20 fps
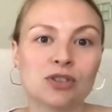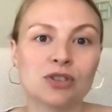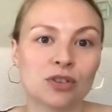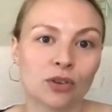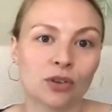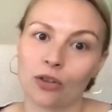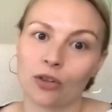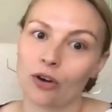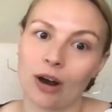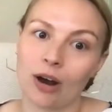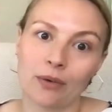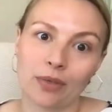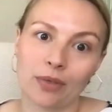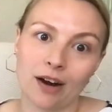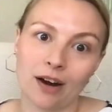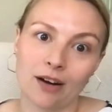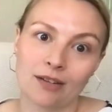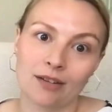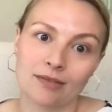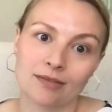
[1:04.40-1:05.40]
coaches are there
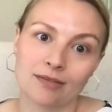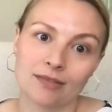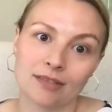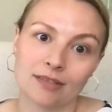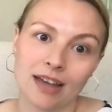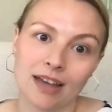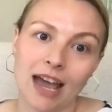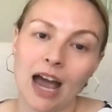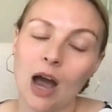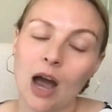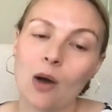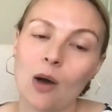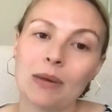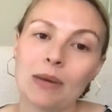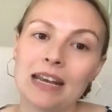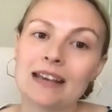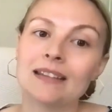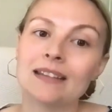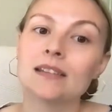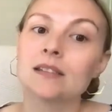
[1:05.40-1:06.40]
out there? How
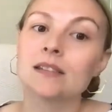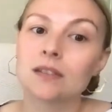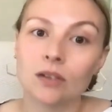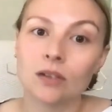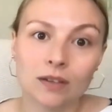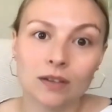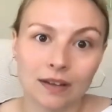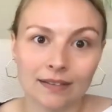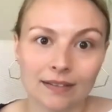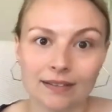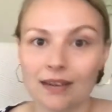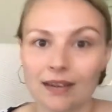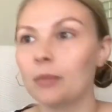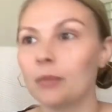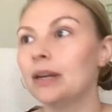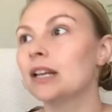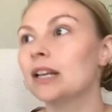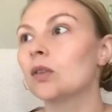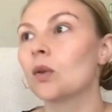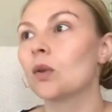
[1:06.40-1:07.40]
many consultants?
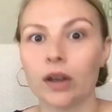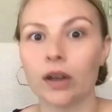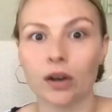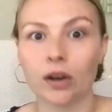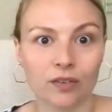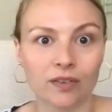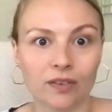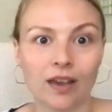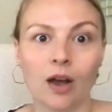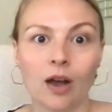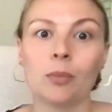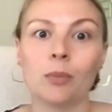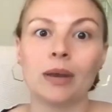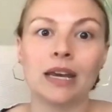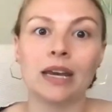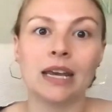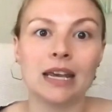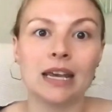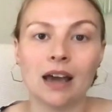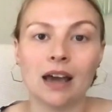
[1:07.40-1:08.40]
How many lawyers? How
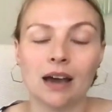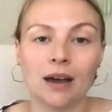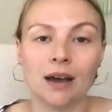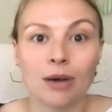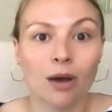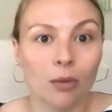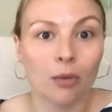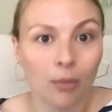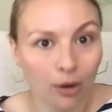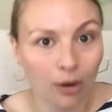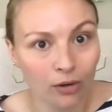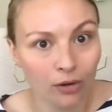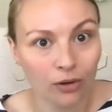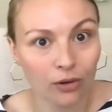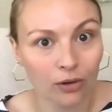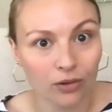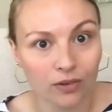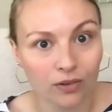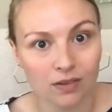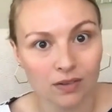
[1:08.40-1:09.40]
many email
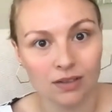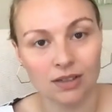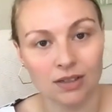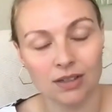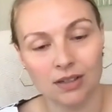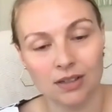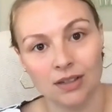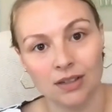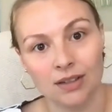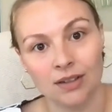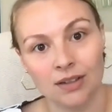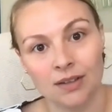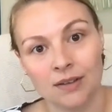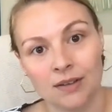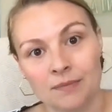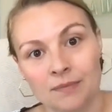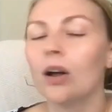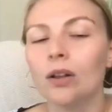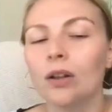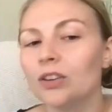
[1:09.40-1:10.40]
marketers?
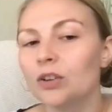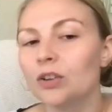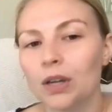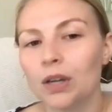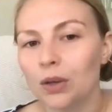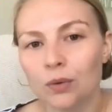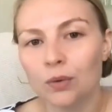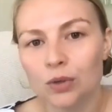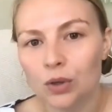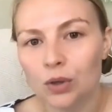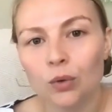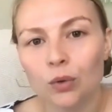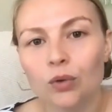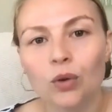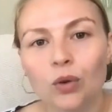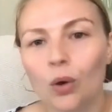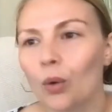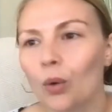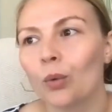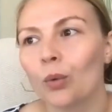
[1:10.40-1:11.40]
They all do what you
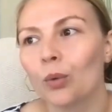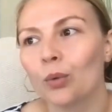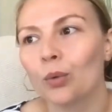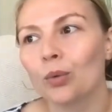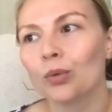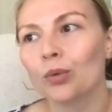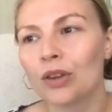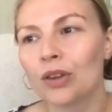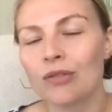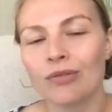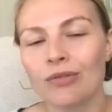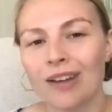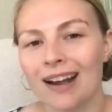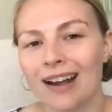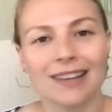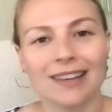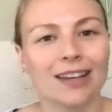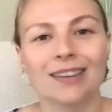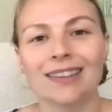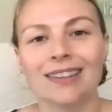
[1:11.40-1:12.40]
do. So the
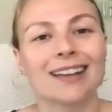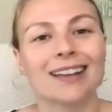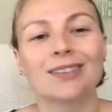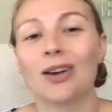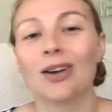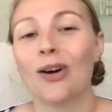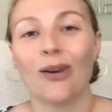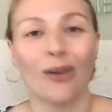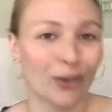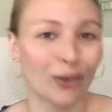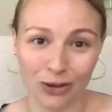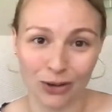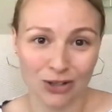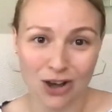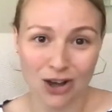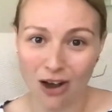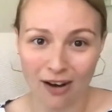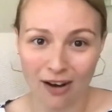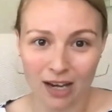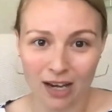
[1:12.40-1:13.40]
fact that that's all
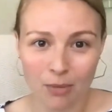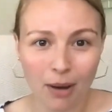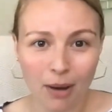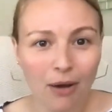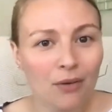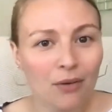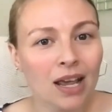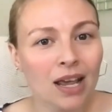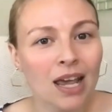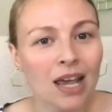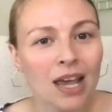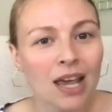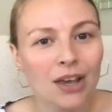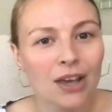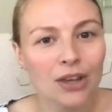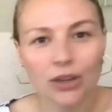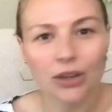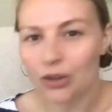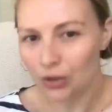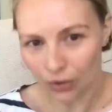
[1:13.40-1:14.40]
you're talking about,
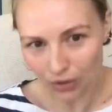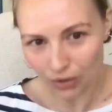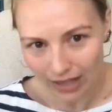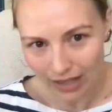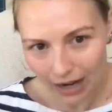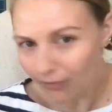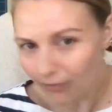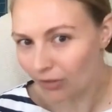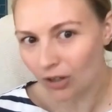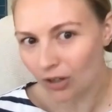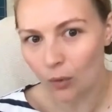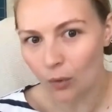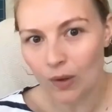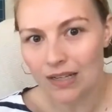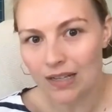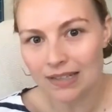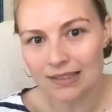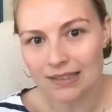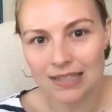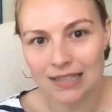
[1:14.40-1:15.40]
you're never
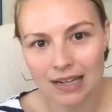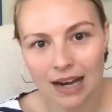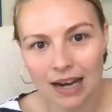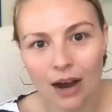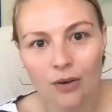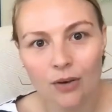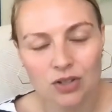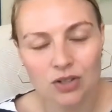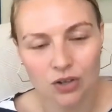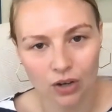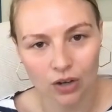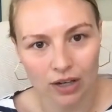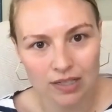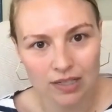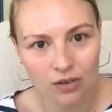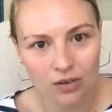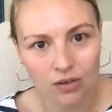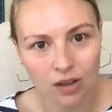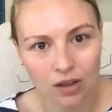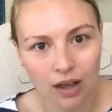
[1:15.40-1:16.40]
going to stick out to your
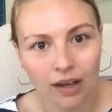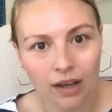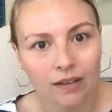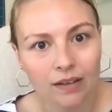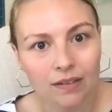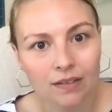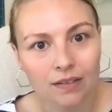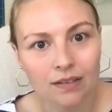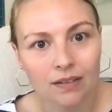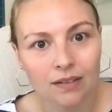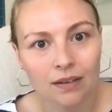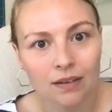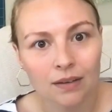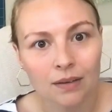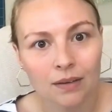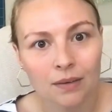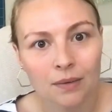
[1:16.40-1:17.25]
ideal clients.